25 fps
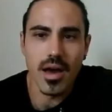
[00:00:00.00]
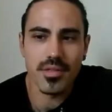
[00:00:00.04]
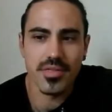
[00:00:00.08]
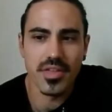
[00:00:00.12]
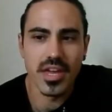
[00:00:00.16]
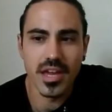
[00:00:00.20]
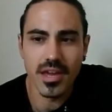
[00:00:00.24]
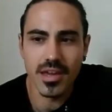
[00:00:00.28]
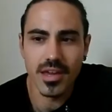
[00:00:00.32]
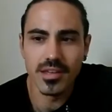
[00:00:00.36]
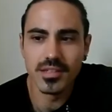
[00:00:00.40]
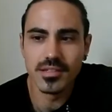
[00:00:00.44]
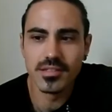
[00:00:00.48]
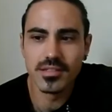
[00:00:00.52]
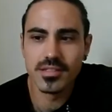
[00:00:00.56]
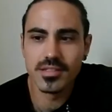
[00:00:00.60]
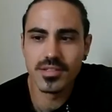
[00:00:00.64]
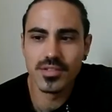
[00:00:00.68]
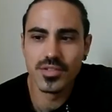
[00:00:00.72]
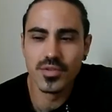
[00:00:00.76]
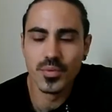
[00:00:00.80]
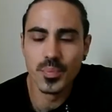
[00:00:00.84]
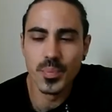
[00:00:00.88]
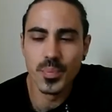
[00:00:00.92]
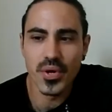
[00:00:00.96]
I think it's
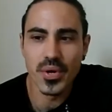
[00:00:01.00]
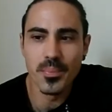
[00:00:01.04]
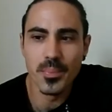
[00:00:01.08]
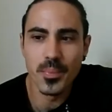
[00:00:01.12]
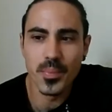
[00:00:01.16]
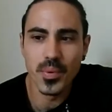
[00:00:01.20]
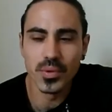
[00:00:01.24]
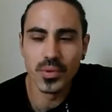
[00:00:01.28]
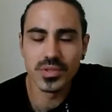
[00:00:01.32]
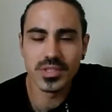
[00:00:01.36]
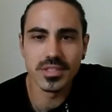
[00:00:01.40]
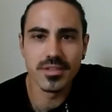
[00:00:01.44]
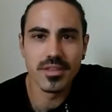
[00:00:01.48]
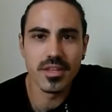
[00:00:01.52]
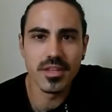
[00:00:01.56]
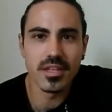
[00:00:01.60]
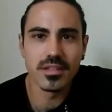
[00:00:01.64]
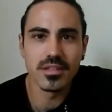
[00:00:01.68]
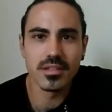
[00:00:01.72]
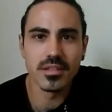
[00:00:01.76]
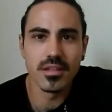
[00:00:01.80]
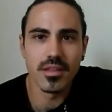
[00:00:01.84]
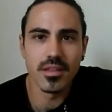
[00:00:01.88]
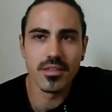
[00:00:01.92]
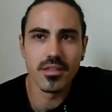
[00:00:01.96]
super important
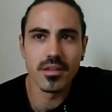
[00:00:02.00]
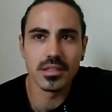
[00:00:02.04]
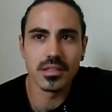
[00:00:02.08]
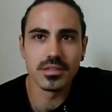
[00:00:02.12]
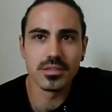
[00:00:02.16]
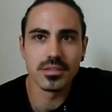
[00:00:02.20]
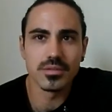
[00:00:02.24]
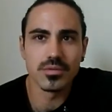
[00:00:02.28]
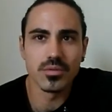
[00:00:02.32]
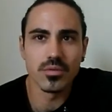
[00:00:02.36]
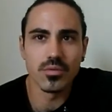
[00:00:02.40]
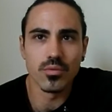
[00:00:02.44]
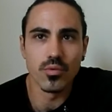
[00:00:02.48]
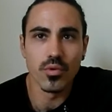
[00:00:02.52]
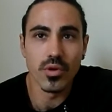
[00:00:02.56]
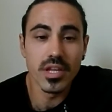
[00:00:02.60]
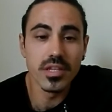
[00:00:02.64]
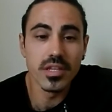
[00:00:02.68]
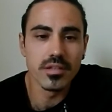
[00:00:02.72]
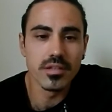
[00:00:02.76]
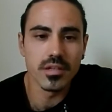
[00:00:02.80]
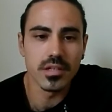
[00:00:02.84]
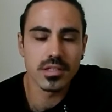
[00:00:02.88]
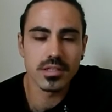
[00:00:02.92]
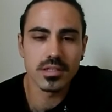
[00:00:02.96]
that
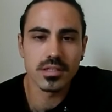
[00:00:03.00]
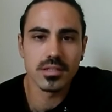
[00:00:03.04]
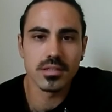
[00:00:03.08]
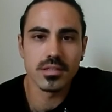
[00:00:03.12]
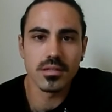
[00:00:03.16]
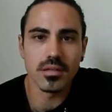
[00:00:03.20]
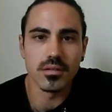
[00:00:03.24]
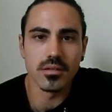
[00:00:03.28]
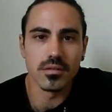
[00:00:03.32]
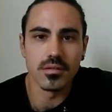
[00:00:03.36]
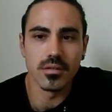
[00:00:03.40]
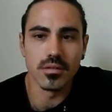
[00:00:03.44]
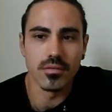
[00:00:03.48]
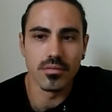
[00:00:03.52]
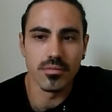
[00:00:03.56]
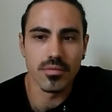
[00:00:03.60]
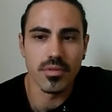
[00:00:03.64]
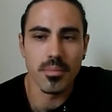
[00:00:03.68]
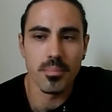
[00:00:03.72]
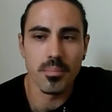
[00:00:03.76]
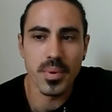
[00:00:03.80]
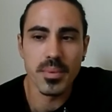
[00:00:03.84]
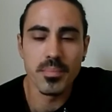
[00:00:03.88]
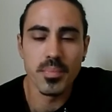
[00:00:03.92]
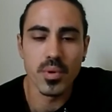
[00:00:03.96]
readers, or
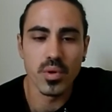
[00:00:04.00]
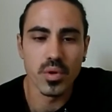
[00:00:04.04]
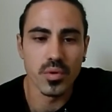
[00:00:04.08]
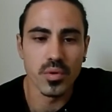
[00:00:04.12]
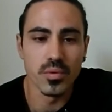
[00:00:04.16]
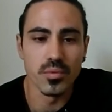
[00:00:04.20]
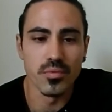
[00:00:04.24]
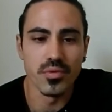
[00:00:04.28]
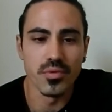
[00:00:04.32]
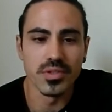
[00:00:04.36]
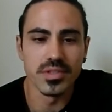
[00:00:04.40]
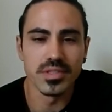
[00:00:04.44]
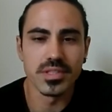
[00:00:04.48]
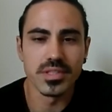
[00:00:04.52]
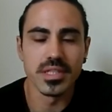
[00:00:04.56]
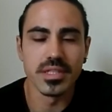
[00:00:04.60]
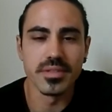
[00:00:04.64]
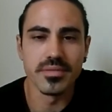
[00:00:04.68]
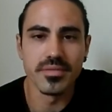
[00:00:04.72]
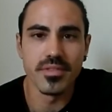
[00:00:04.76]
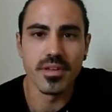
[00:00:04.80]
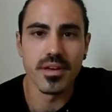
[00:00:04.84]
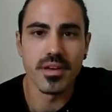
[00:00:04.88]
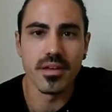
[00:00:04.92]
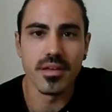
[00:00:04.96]
the people who
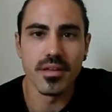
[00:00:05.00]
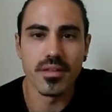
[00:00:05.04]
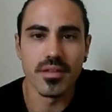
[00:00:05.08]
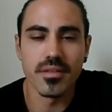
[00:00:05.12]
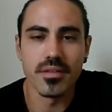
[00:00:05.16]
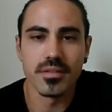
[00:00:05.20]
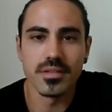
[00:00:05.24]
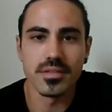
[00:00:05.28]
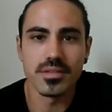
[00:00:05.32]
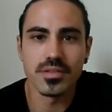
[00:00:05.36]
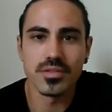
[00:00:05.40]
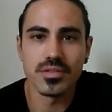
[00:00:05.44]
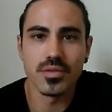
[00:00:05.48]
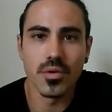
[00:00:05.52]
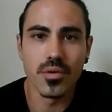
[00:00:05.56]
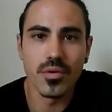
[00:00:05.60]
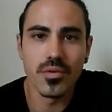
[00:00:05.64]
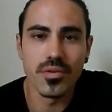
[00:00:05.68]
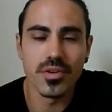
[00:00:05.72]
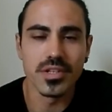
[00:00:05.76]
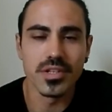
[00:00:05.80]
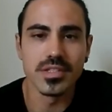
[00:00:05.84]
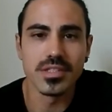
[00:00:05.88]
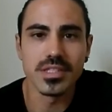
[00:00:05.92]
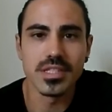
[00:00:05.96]
receive the
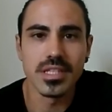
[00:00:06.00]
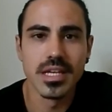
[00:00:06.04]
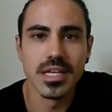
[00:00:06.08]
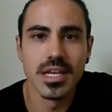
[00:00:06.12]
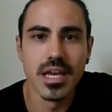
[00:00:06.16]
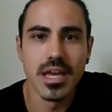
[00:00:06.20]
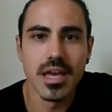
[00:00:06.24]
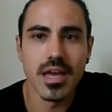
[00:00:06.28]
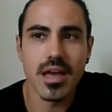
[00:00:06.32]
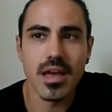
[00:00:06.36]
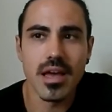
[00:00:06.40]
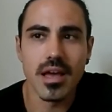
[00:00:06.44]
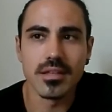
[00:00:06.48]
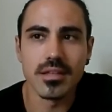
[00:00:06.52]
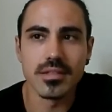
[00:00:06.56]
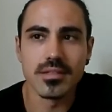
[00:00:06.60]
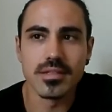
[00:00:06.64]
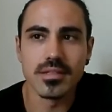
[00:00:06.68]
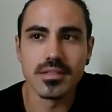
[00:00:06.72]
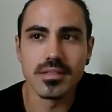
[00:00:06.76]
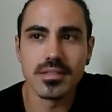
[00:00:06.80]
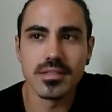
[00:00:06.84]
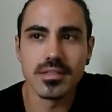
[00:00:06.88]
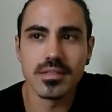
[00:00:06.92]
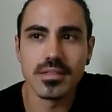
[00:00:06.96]
stories,
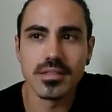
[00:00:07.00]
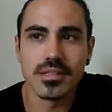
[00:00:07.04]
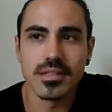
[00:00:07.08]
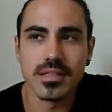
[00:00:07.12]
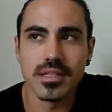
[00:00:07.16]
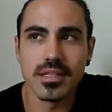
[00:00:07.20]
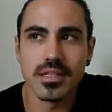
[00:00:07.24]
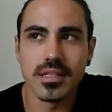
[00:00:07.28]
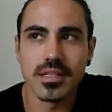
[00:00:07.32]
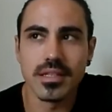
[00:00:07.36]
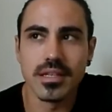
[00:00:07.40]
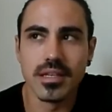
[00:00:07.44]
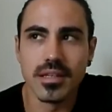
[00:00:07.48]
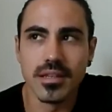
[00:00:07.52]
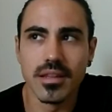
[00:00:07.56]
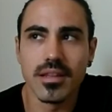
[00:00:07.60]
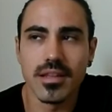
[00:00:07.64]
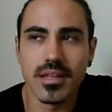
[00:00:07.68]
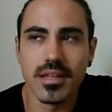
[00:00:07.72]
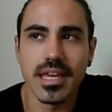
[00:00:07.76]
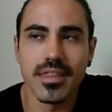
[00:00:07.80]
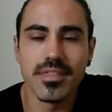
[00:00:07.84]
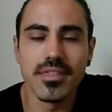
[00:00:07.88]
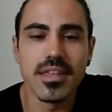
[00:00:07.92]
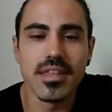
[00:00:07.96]
just
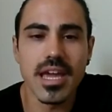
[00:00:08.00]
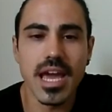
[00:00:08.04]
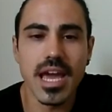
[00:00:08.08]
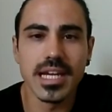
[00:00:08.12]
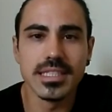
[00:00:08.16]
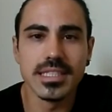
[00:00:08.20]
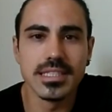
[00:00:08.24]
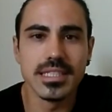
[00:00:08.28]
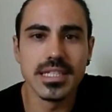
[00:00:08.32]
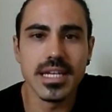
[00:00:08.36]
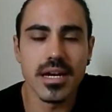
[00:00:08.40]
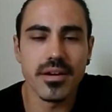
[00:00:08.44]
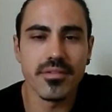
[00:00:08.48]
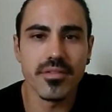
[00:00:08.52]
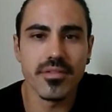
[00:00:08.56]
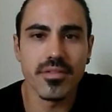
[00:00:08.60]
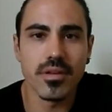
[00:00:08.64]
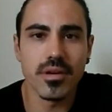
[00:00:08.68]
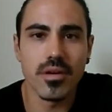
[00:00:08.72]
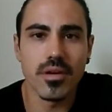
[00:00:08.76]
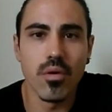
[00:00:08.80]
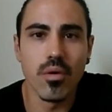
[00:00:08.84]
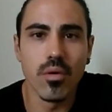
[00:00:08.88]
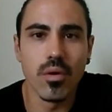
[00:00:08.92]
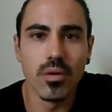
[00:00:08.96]
get the idea of
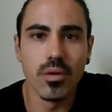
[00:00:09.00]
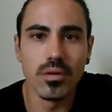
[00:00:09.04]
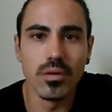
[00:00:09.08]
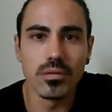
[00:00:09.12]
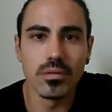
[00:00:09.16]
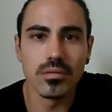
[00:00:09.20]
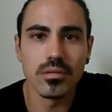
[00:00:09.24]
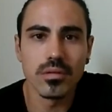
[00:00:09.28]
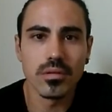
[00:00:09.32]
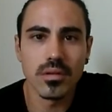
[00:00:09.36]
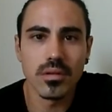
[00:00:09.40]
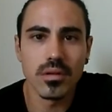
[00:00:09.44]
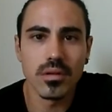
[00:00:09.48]
the whole